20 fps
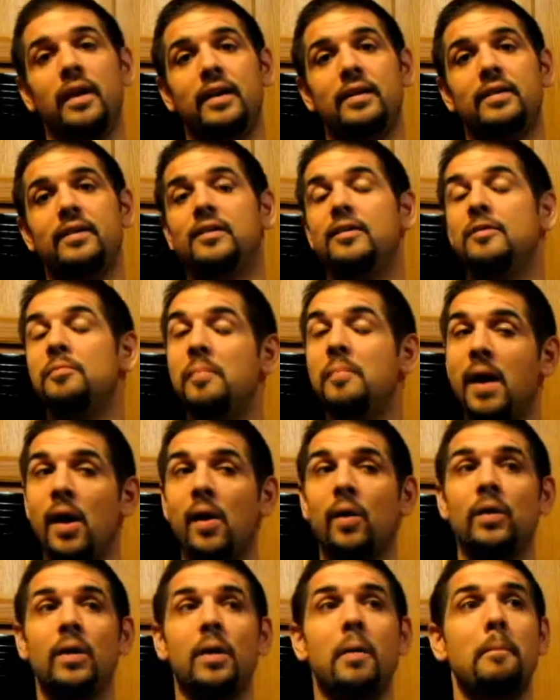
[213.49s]
It
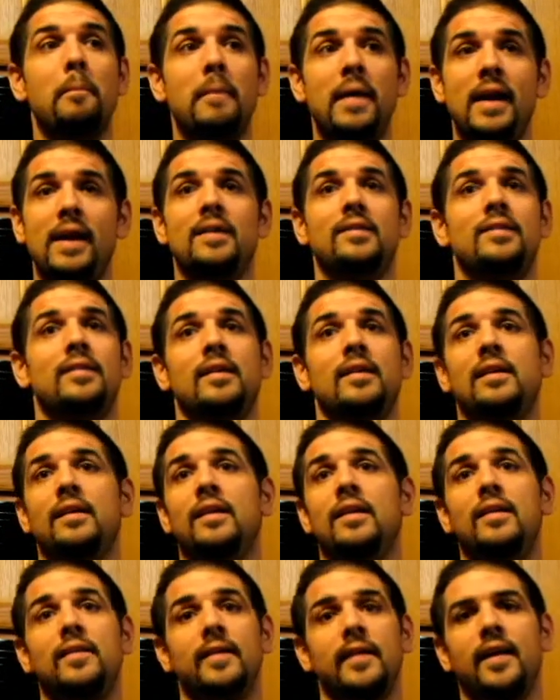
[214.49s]
smelled amazing
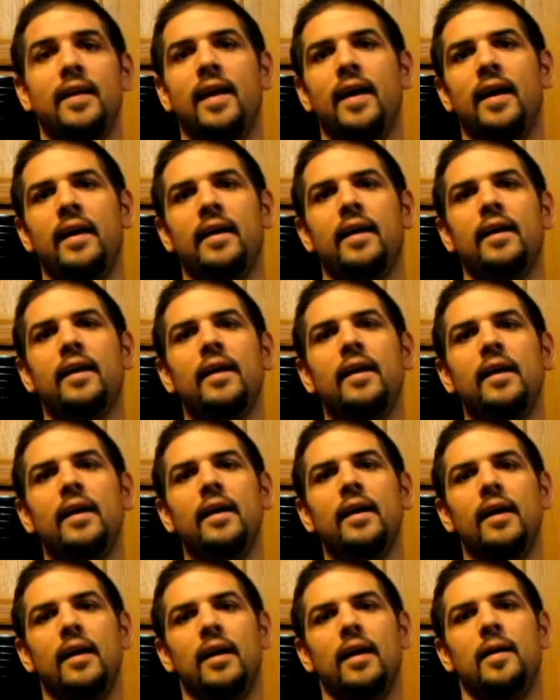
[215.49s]
in the keg
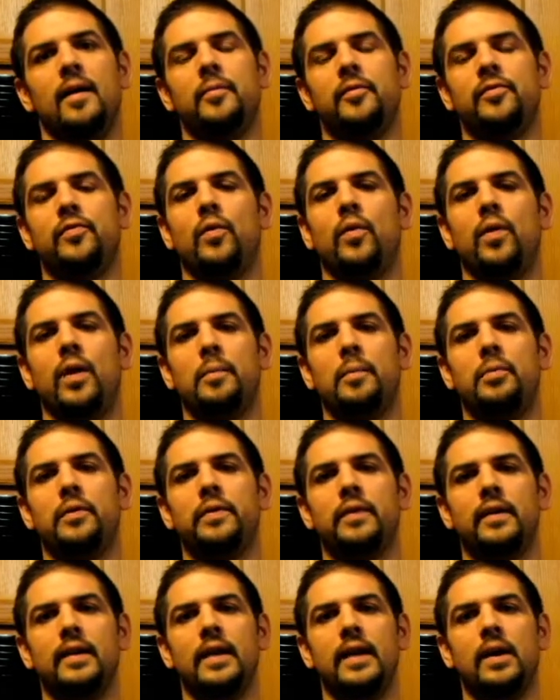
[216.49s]
before I put
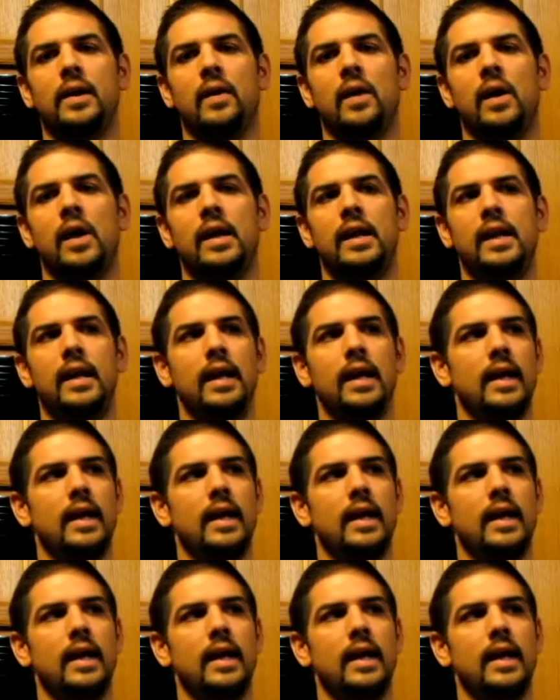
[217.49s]
the lid on,